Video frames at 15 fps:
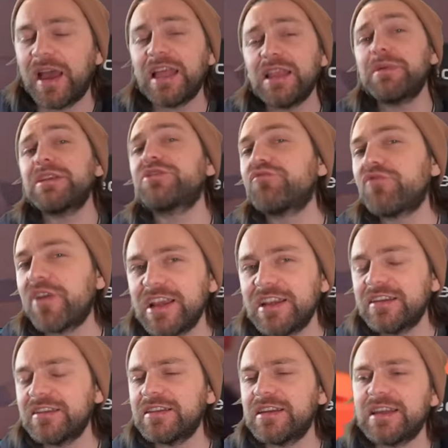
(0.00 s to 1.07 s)
Elemental
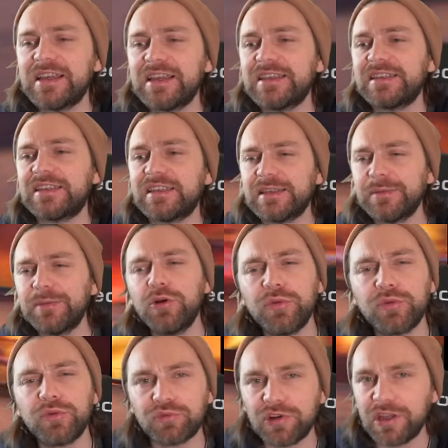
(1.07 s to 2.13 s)
Raider is your typical
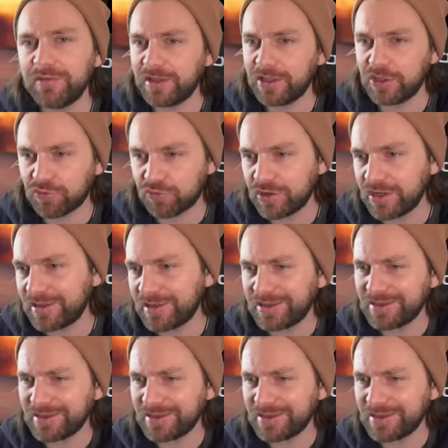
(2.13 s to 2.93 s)
three v three that you